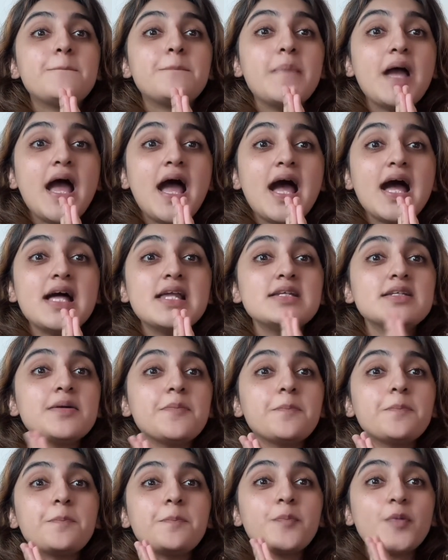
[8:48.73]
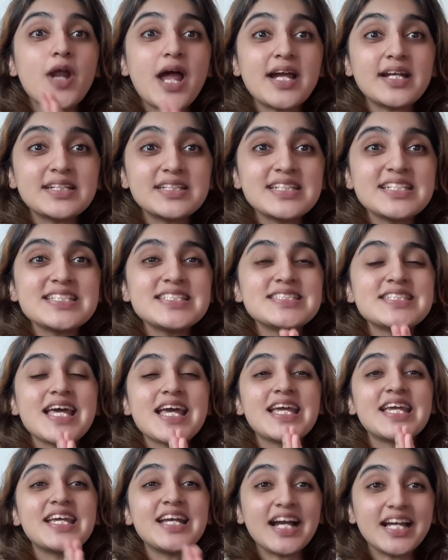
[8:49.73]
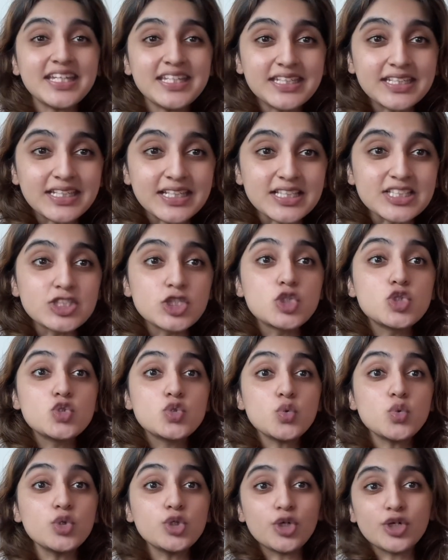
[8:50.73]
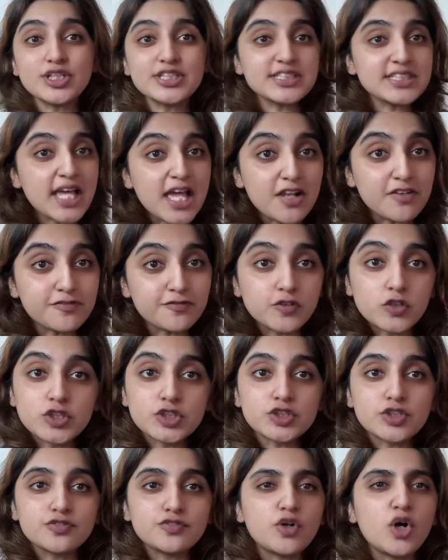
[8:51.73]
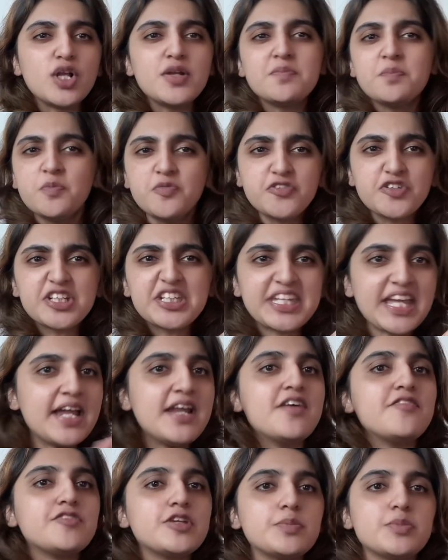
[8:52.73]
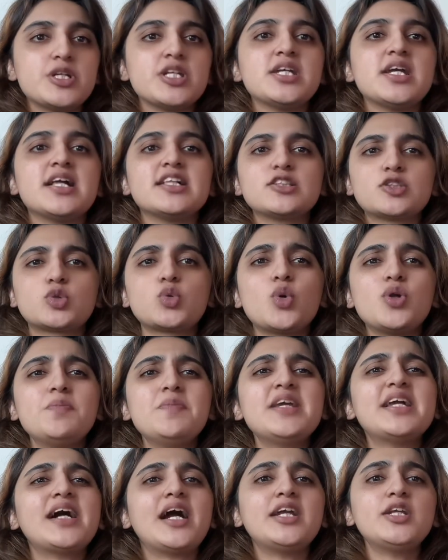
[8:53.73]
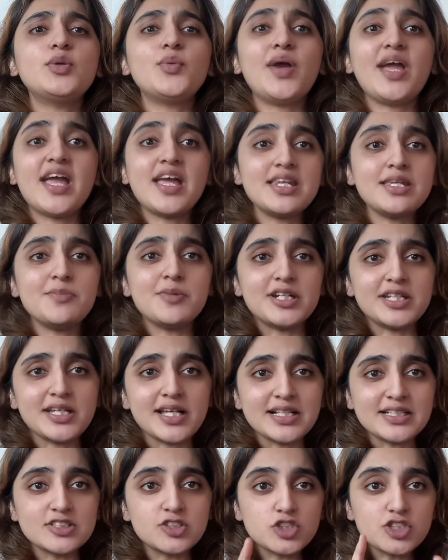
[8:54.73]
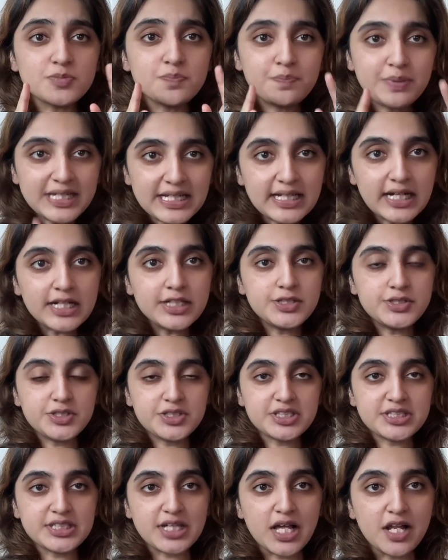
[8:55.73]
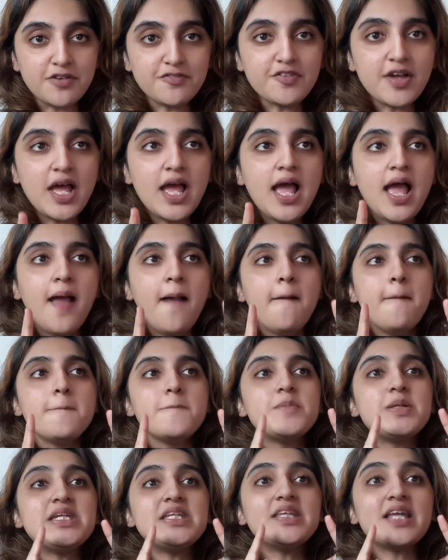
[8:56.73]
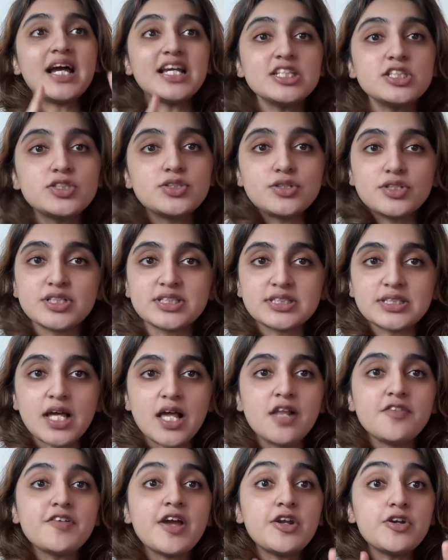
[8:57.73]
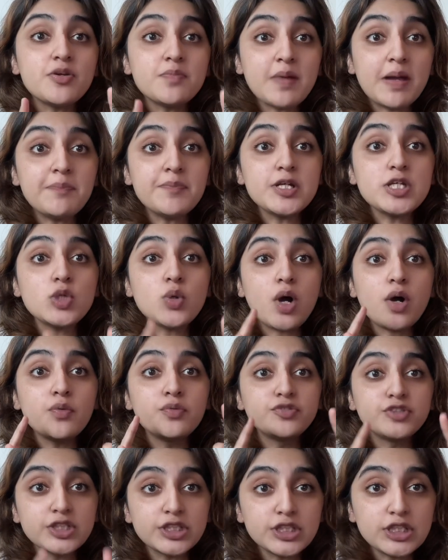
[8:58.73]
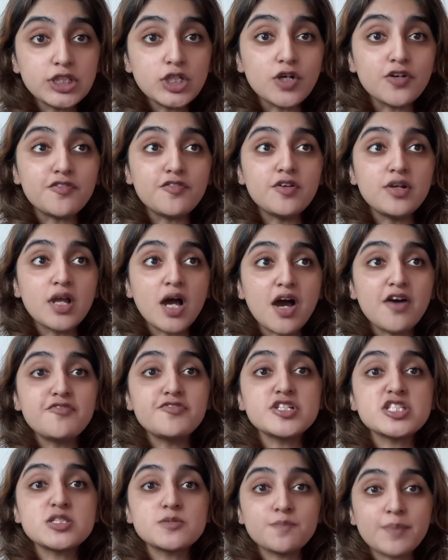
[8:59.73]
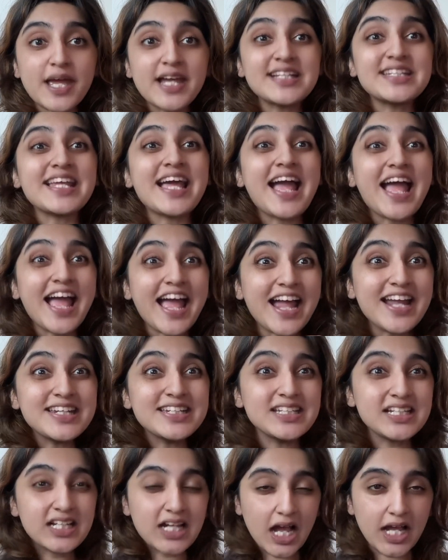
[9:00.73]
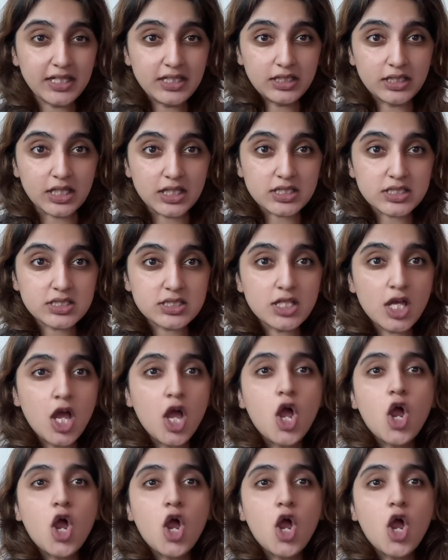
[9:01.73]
And practice kindness to yourself first of all. Forget everybody else. Don't be kind to anybody else. Just be kind to yourself. Be nice to yourself. And remember, you are worthy of love, respect, and kindness.